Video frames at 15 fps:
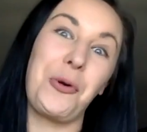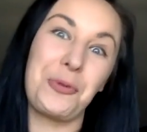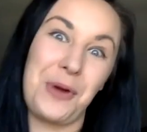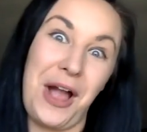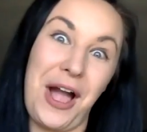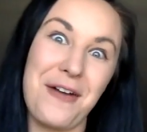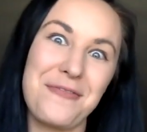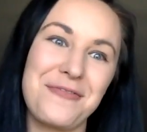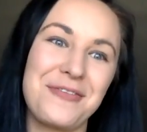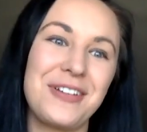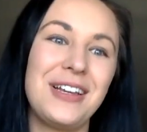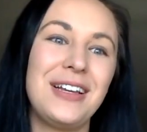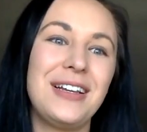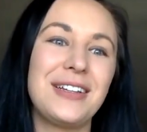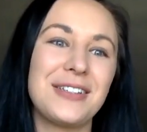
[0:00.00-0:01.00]
rough.
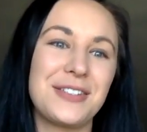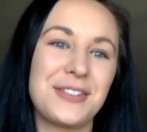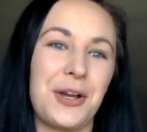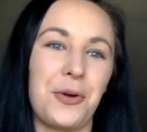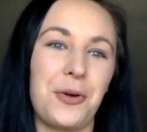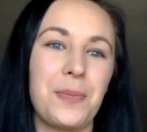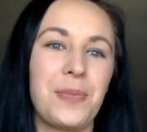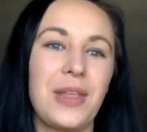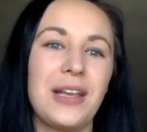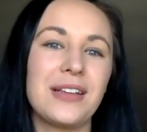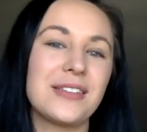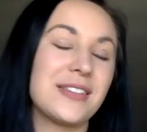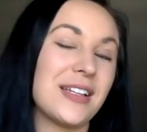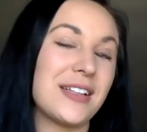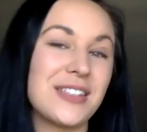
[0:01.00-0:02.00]
So,
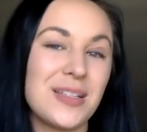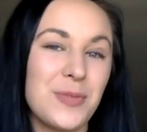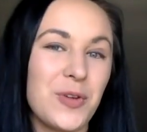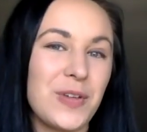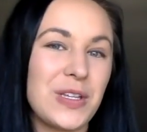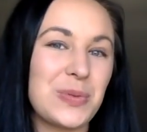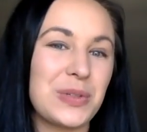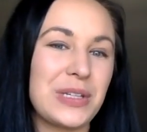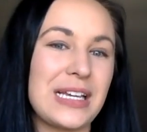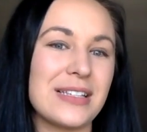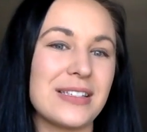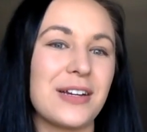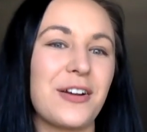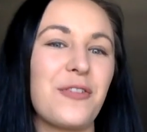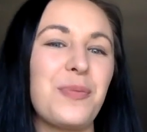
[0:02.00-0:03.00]
since the movie's release,
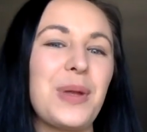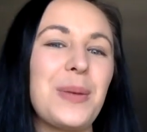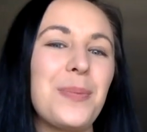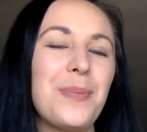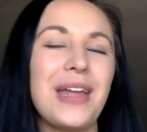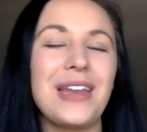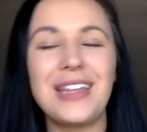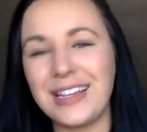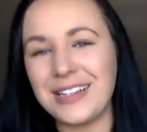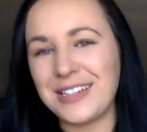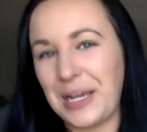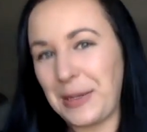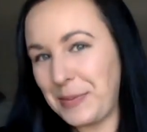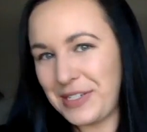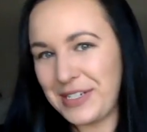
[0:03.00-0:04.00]
there have been many
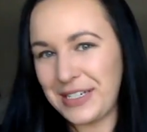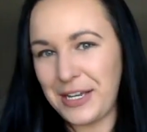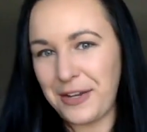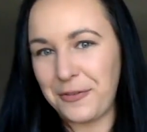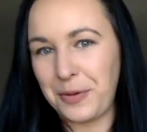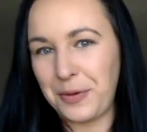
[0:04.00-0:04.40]
attempts to give